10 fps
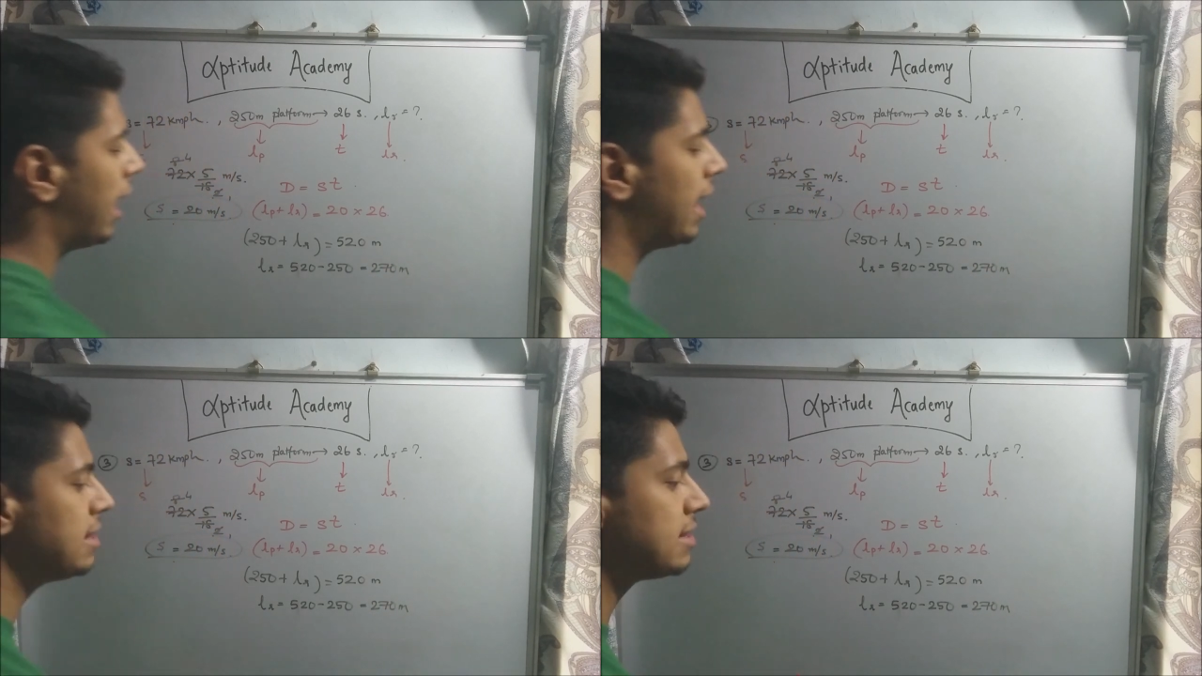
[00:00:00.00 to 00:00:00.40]

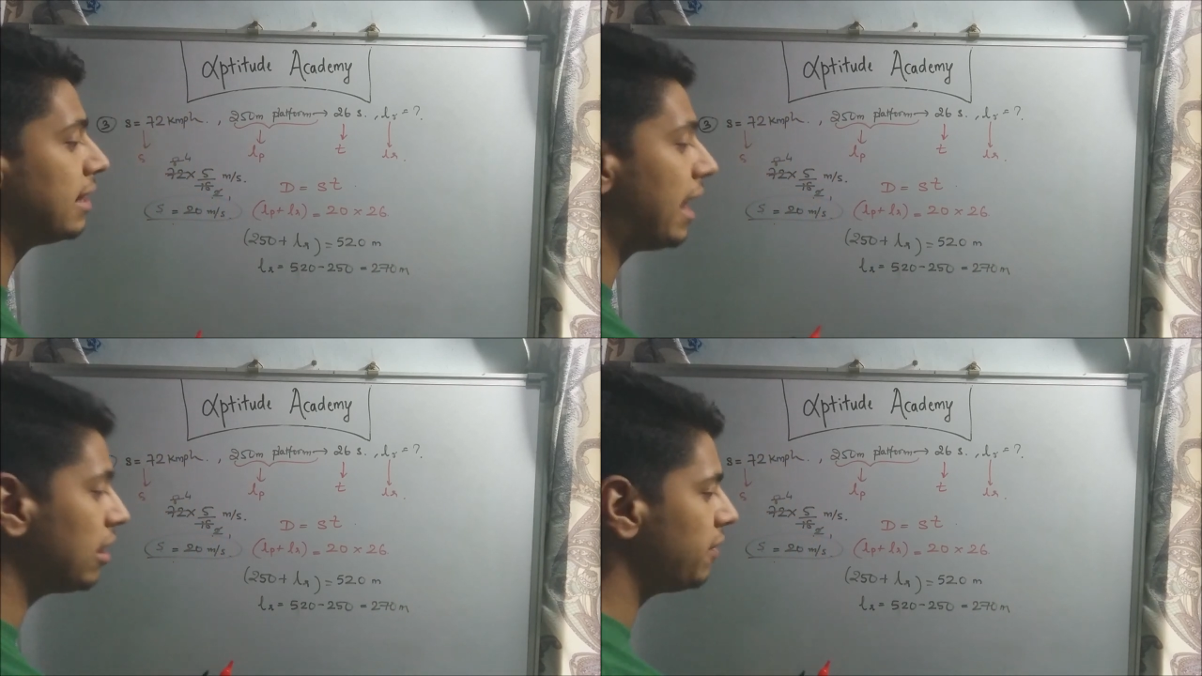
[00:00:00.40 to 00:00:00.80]
Hence,
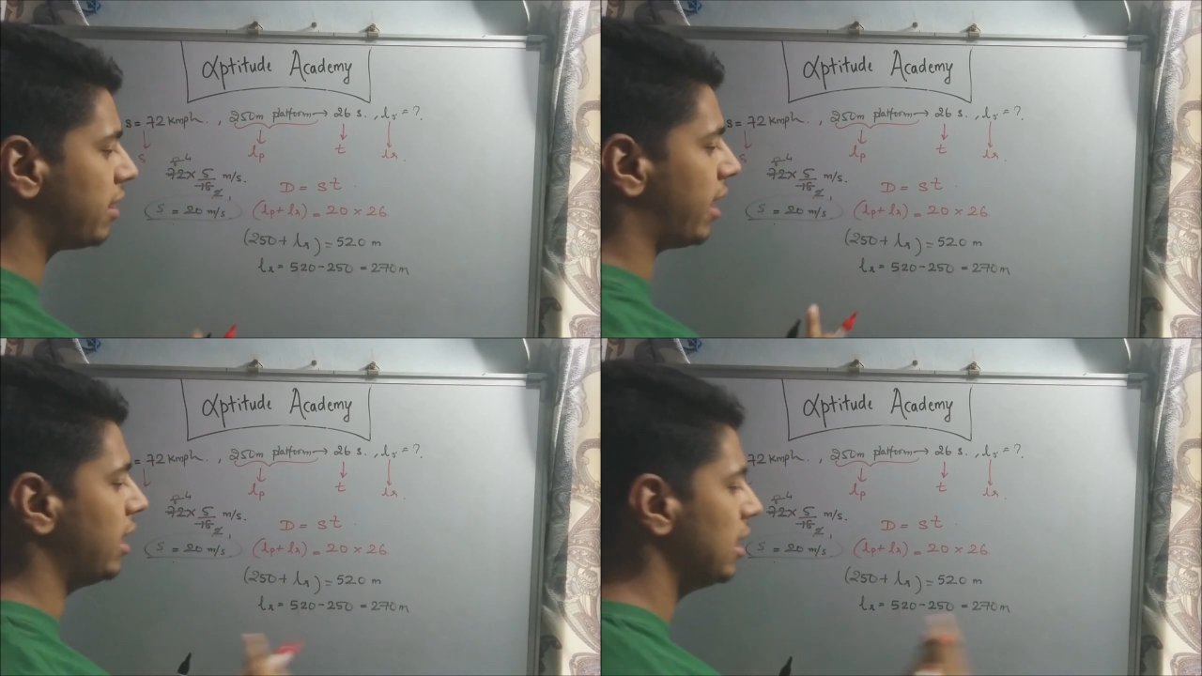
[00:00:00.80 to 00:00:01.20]
the length of
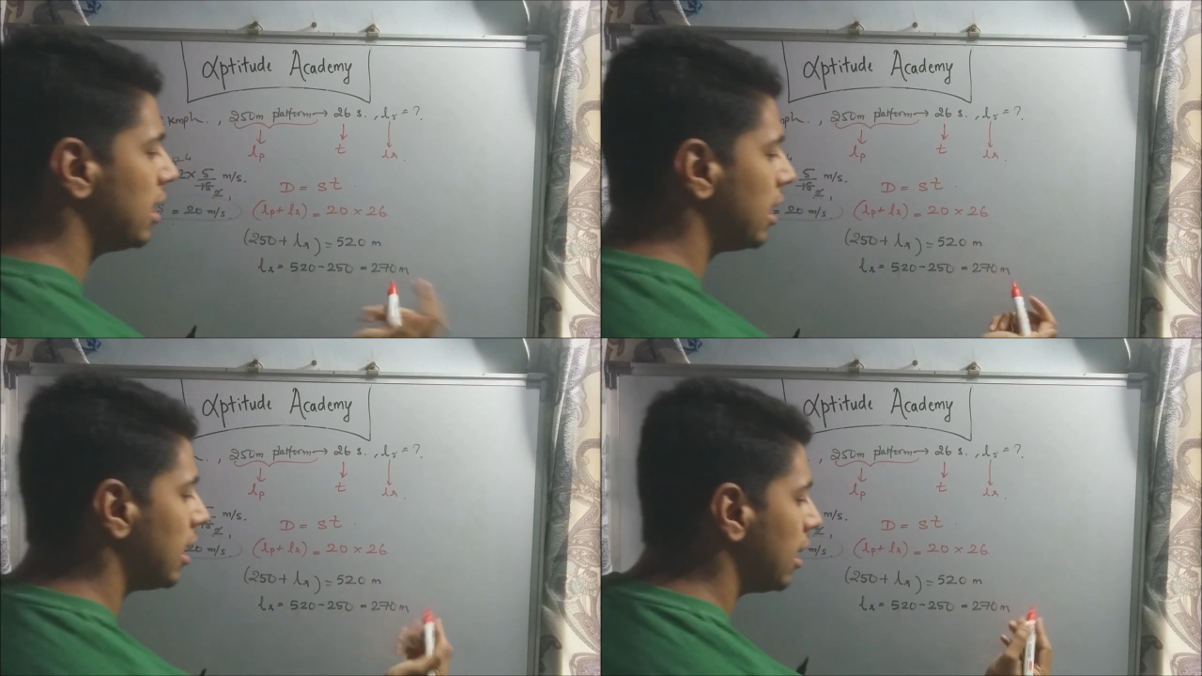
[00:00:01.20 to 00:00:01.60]
the train
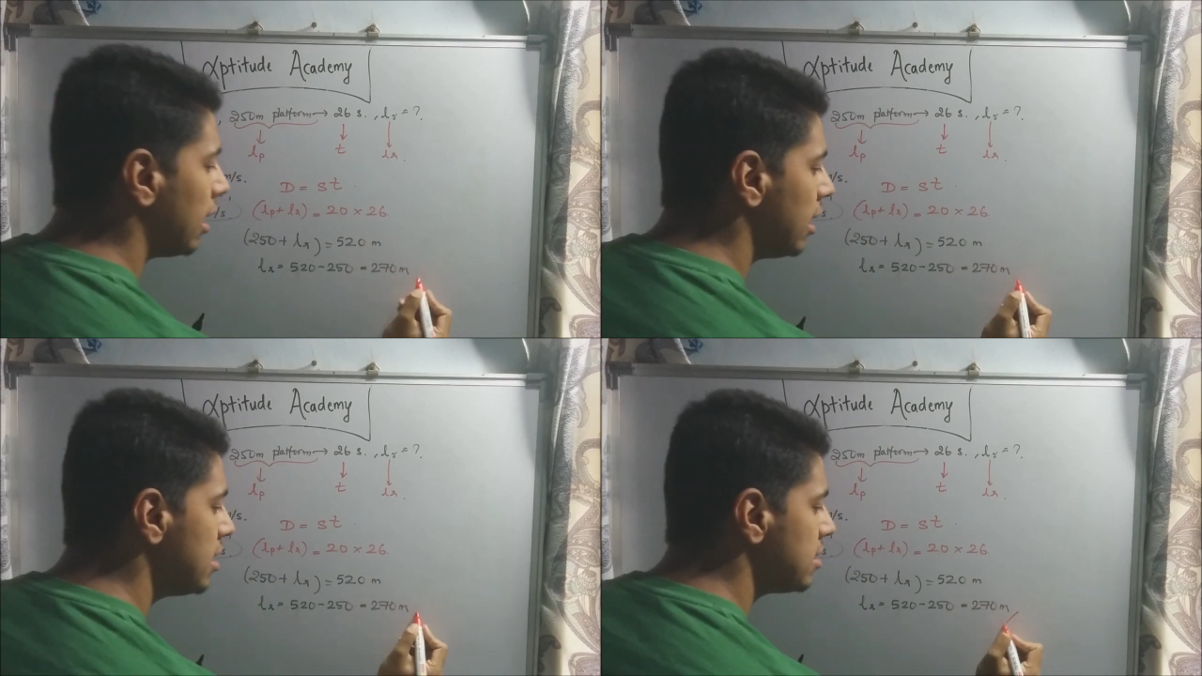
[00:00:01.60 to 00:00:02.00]

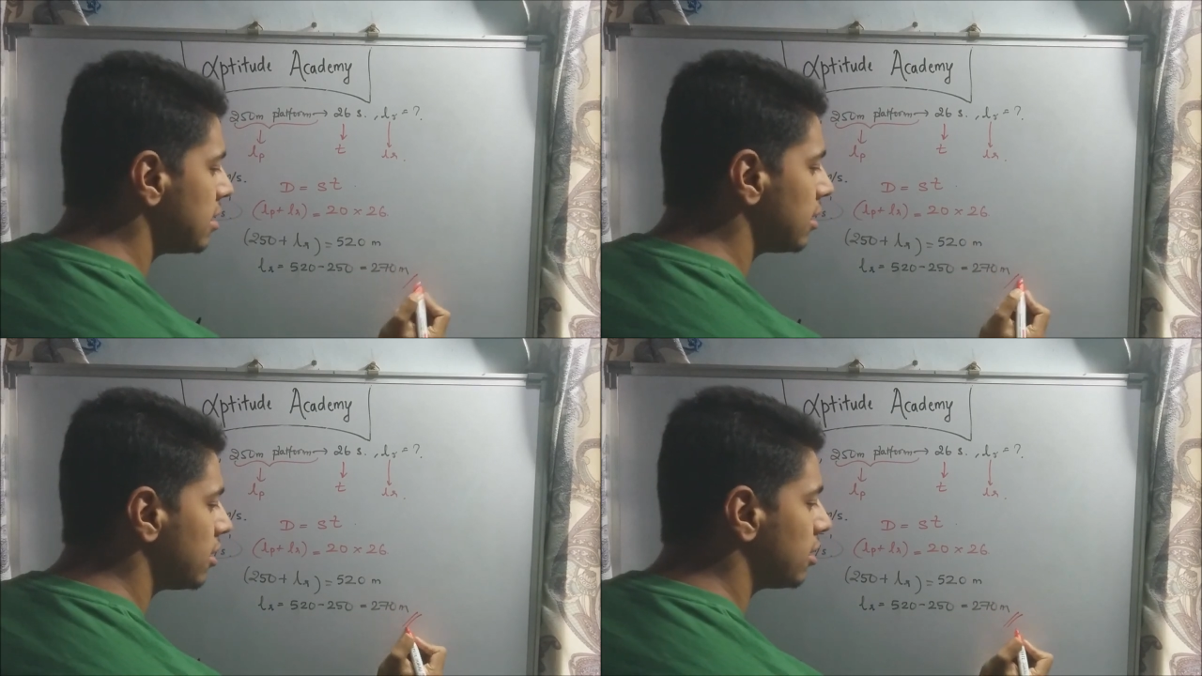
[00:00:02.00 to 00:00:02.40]

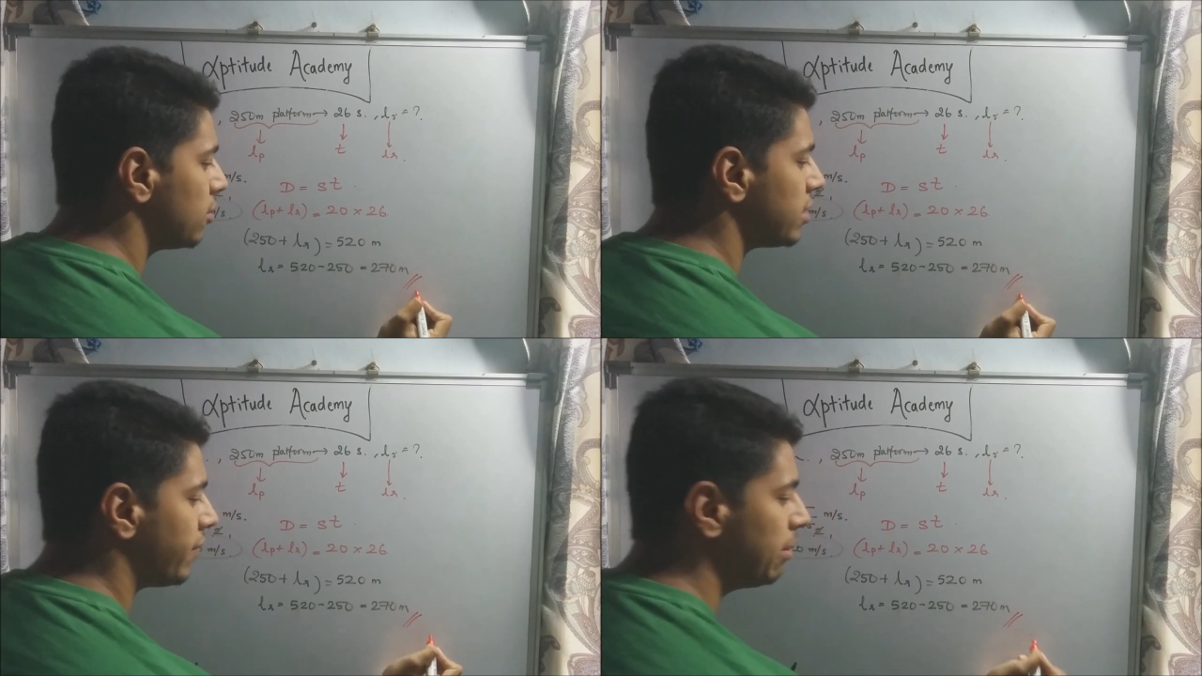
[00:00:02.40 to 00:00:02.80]
is
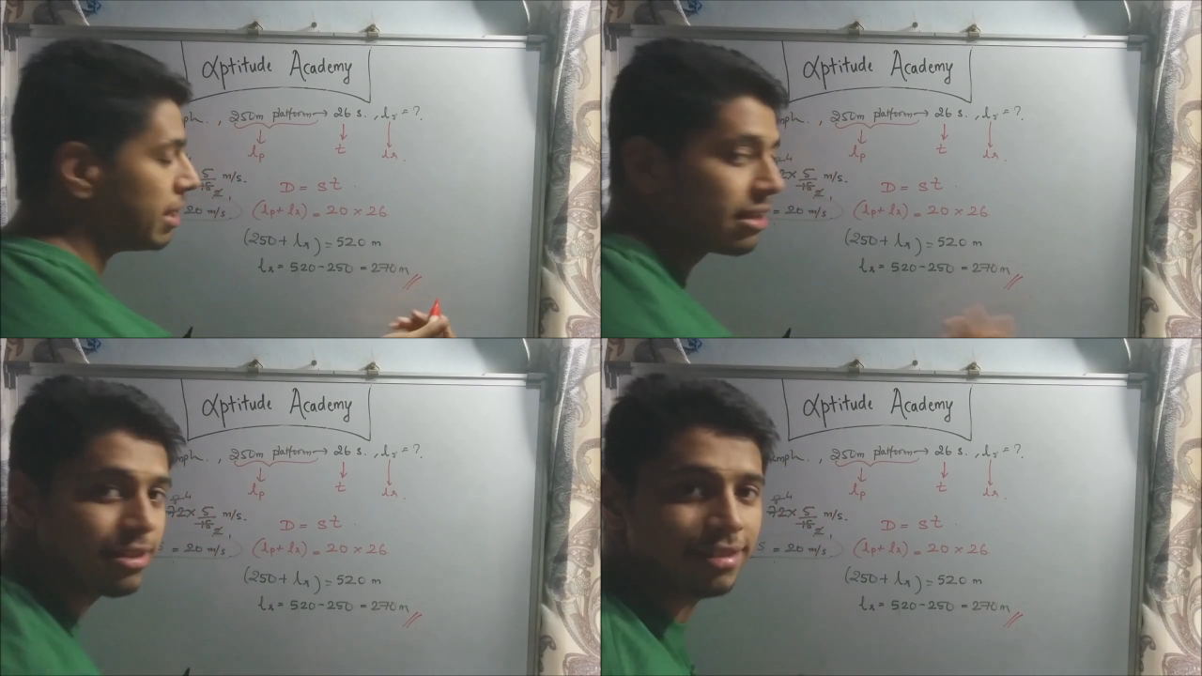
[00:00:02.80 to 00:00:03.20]
270
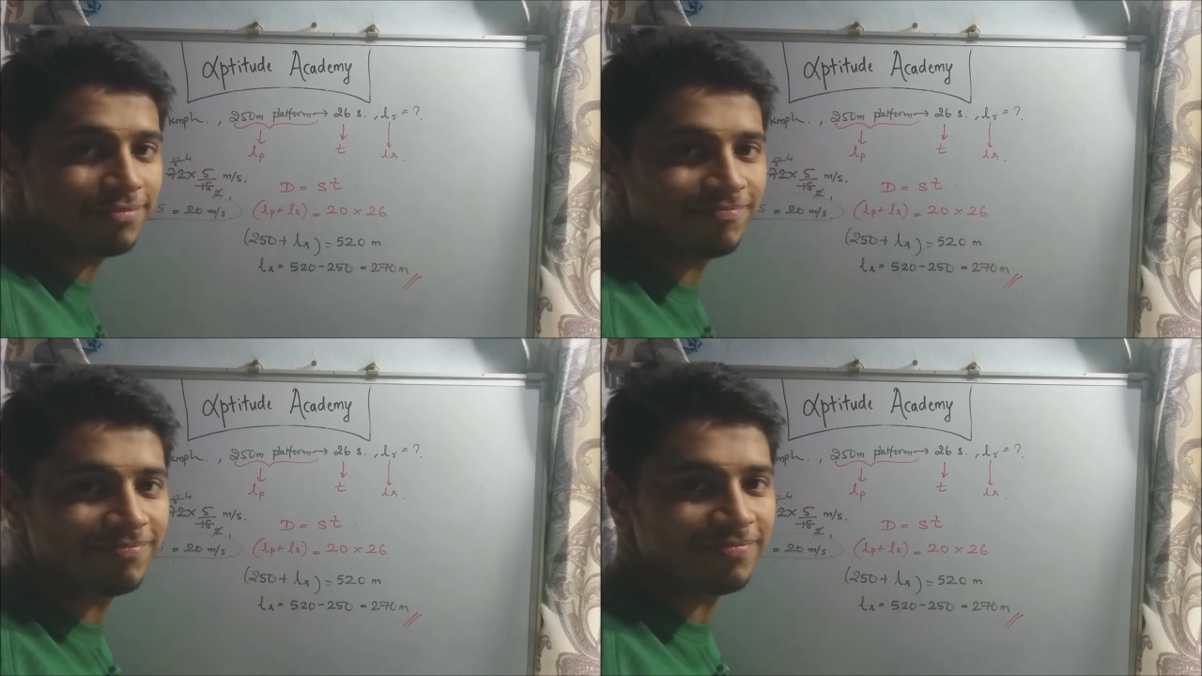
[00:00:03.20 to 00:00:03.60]
meters.